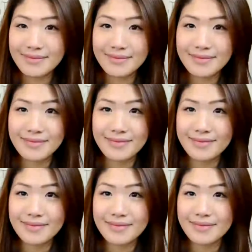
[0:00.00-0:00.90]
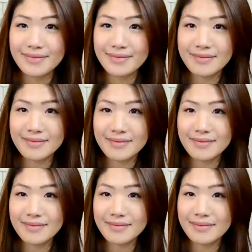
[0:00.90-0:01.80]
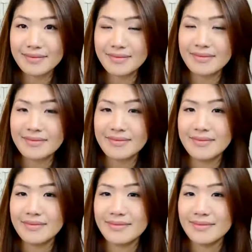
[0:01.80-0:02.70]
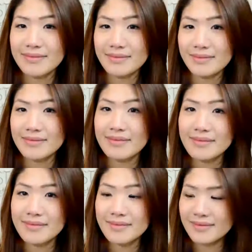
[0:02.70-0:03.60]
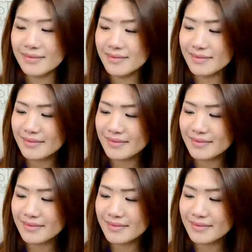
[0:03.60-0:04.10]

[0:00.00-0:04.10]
(silent)